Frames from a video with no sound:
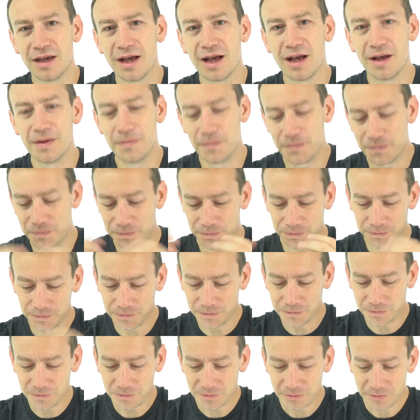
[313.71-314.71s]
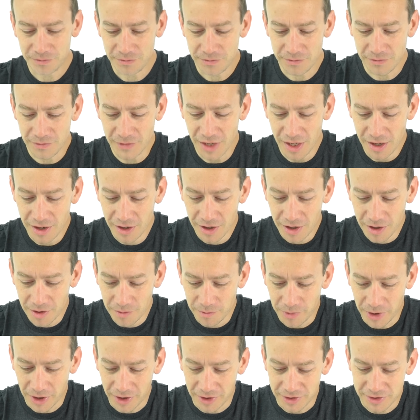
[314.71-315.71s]
Um,
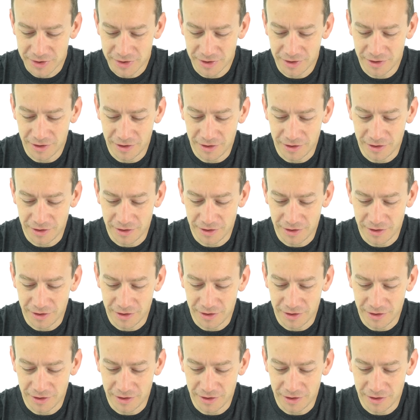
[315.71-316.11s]
but